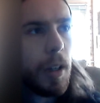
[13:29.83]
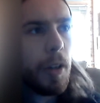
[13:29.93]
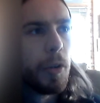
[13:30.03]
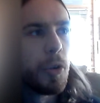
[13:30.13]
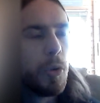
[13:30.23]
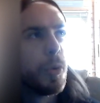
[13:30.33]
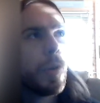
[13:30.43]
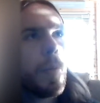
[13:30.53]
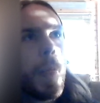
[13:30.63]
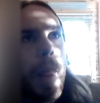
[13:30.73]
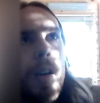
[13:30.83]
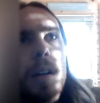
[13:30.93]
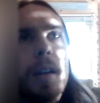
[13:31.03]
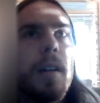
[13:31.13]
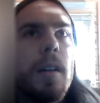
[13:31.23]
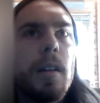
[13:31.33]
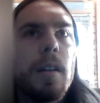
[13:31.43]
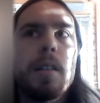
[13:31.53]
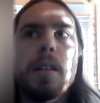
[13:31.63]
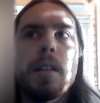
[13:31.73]
who
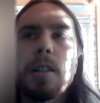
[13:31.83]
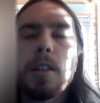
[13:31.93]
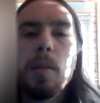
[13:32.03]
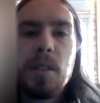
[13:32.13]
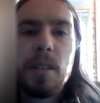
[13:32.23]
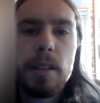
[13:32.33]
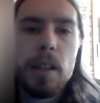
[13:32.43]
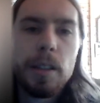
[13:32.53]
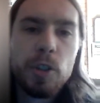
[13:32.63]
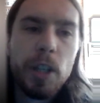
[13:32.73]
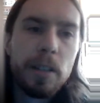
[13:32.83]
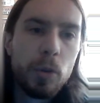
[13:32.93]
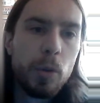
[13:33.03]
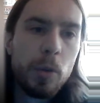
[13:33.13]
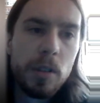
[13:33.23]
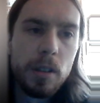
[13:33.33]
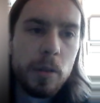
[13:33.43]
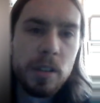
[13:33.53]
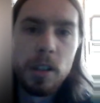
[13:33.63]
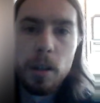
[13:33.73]
comes in and tries to
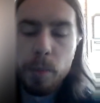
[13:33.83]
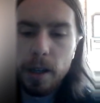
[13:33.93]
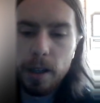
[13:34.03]
usurp